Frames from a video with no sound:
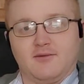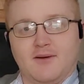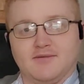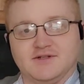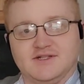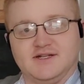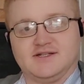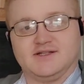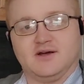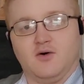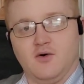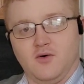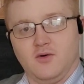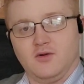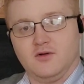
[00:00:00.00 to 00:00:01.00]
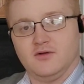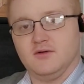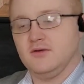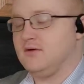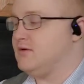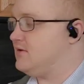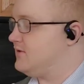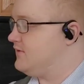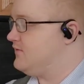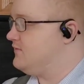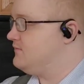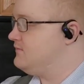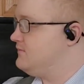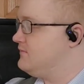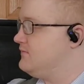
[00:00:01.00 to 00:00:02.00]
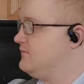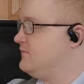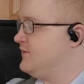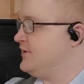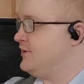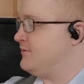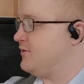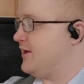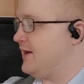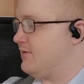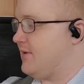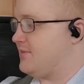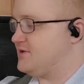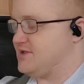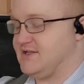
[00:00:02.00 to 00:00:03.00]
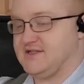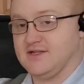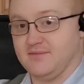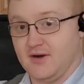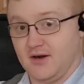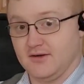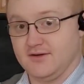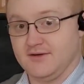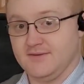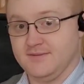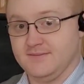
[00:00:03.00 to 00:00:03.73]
represents the whole, the numerator represents the part.